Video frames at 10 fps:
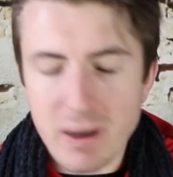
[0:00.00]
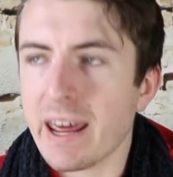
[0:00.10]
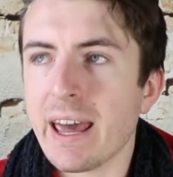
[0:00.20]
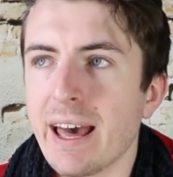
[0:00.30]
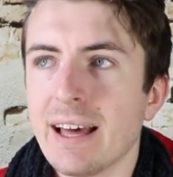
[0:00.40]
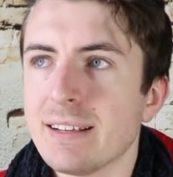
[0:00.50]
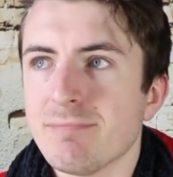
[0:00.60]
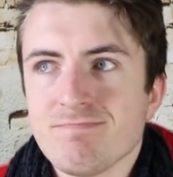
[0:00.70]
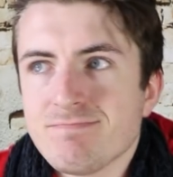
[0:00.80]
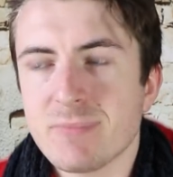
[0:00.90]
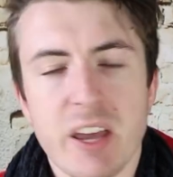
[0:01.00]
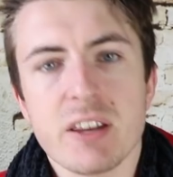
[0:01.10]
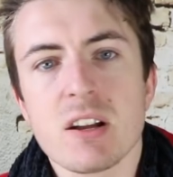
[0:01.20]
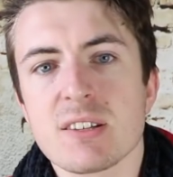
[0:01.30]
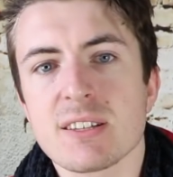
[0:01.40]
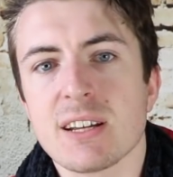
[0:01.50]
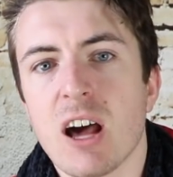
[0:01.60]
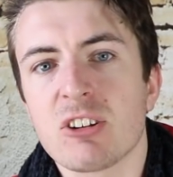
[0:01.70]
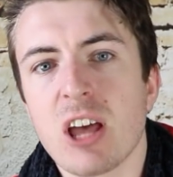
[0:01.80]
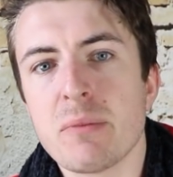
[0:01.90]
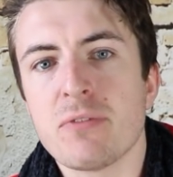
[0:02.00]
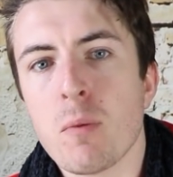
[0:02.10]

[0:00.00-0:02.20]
But 10 years is a long time in